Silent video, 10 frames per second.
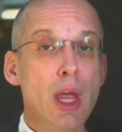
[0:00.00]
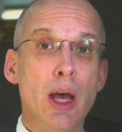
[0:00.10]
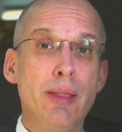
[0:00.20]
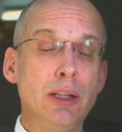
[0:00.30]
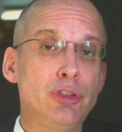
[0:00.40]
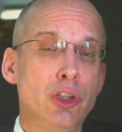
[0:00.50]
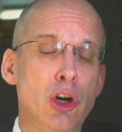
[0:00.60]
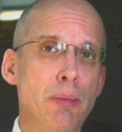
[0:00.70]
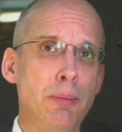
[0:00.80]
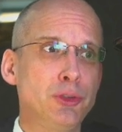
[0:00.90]
And that's a
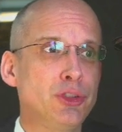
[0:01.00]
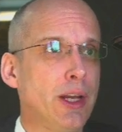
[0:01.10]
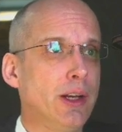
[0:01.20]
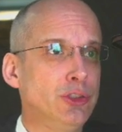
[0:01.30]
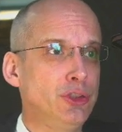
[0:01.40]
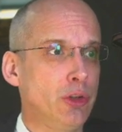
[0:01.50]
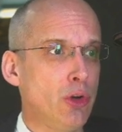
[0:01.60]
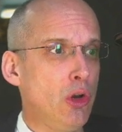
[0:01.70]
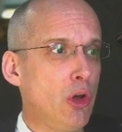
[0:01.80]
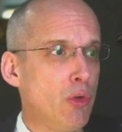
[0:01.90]
common mistake I see on
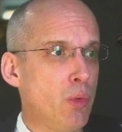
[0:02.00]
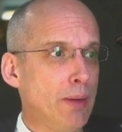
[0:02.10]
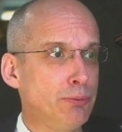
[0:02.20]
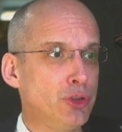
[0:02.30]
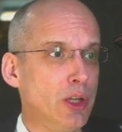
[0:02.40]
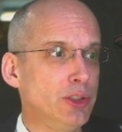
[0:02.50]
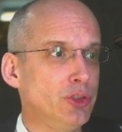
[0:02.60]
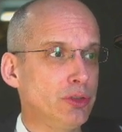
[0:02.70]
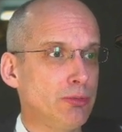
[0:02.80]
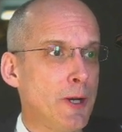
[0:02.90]
a lot of
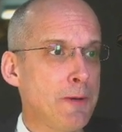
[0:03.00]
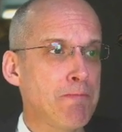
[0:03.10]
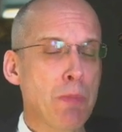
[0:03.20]
websites, right?